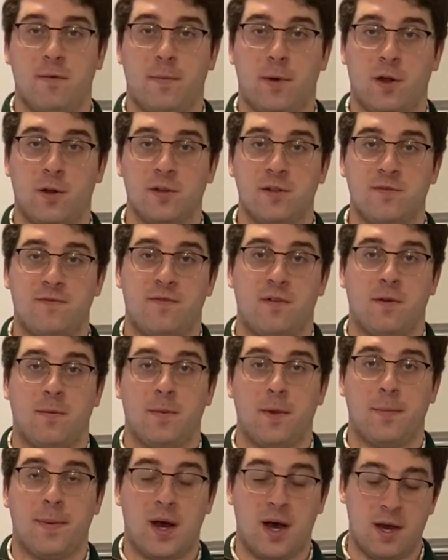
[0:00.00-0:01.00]
parts from
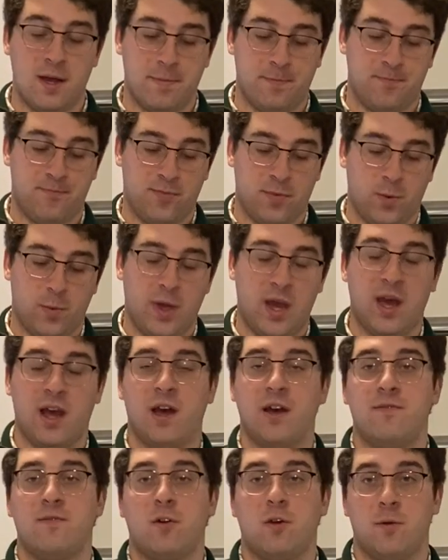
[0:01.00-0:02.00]
the pot, we
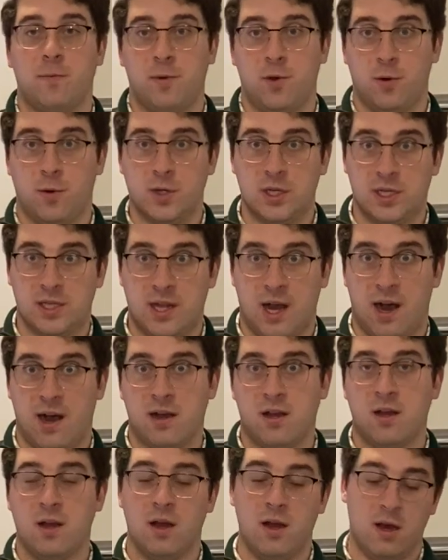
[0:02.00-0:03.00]
have our pure
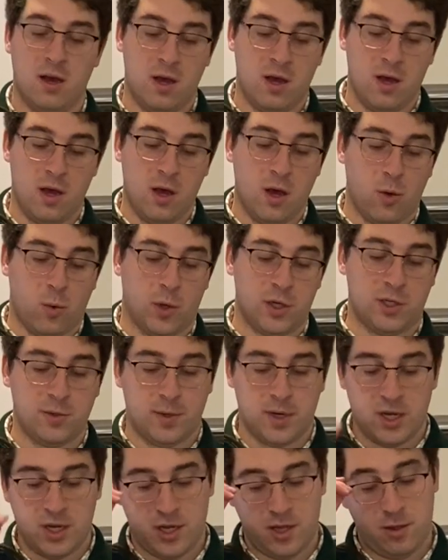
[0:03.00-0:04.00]
stock. What you
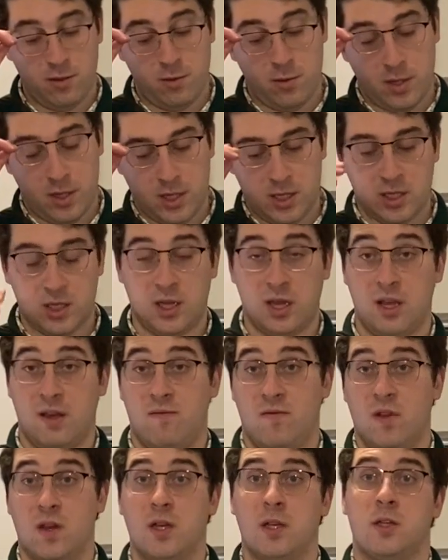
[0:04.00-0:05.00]
want to do is leave
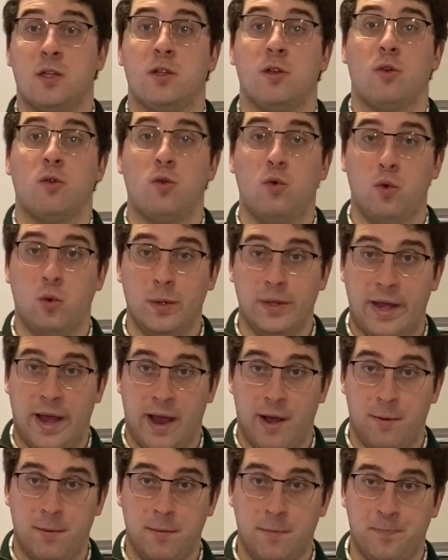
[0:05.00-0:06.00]
this to cool
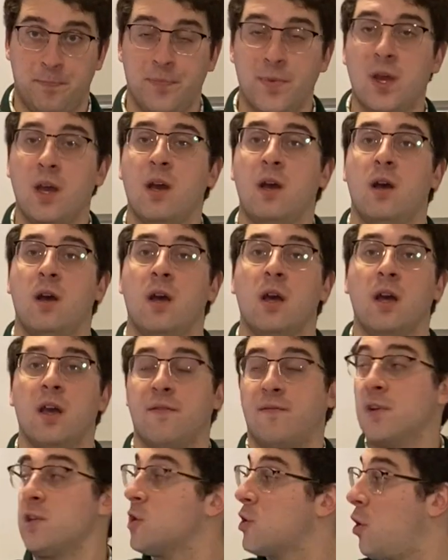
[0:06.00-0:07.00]
down.
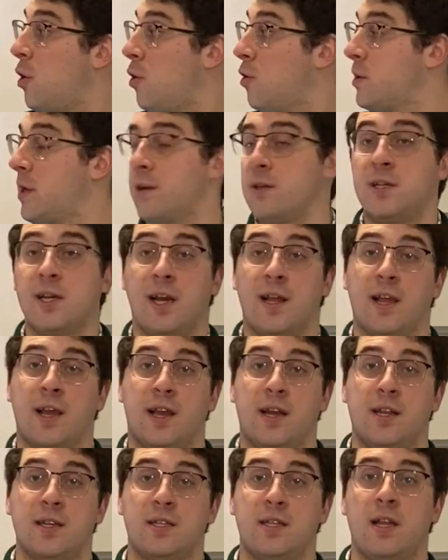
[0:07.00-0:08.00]
If it's cold outside like
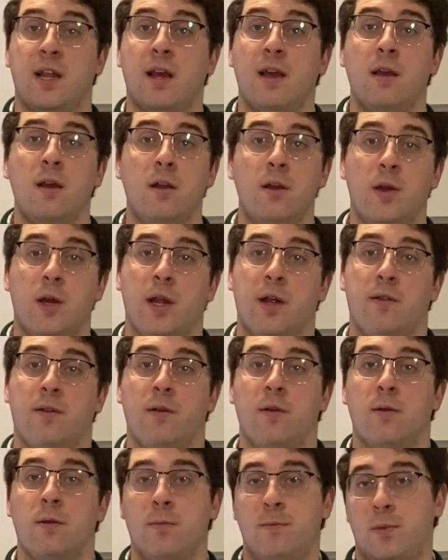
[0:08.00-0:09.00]
it is today, you can
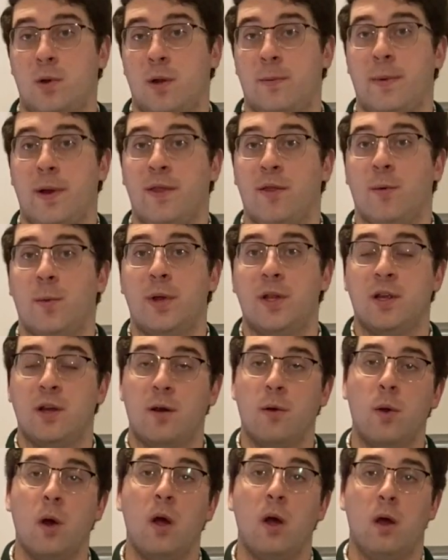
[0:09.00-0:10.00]
either put it by the
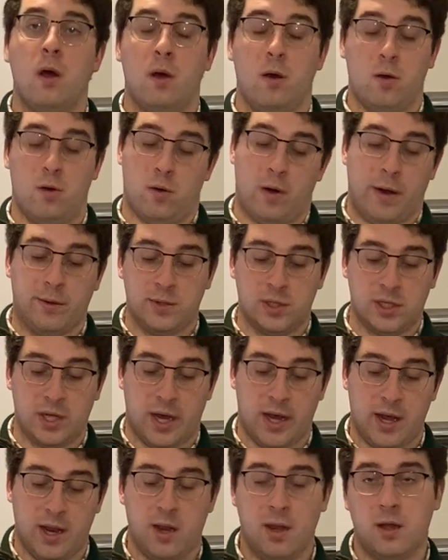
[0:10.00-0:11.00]
window or
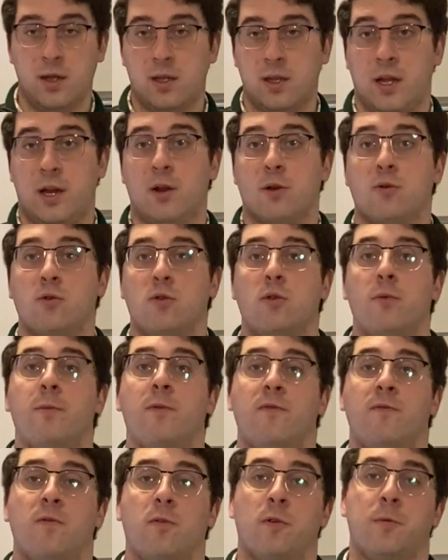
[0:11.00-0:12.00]
outside and let it cool
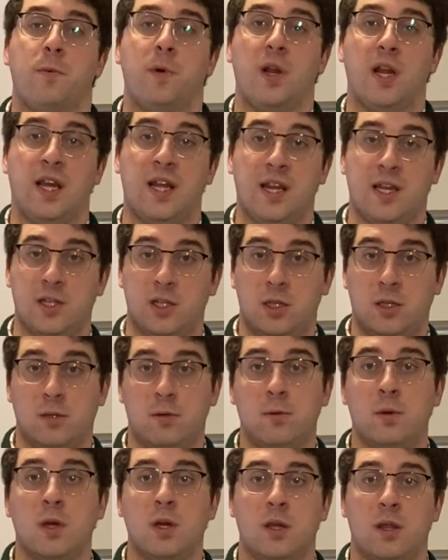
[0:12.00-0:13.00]
before putting it
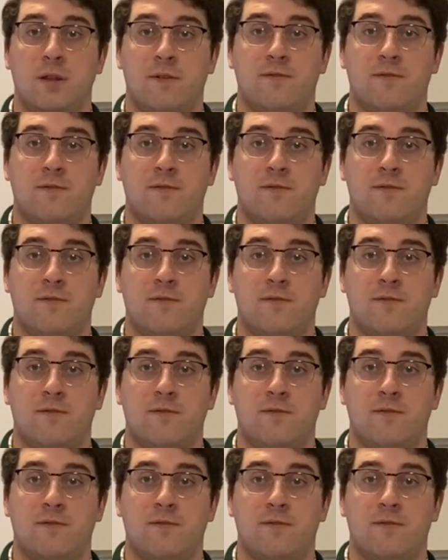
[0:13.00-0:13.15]
into the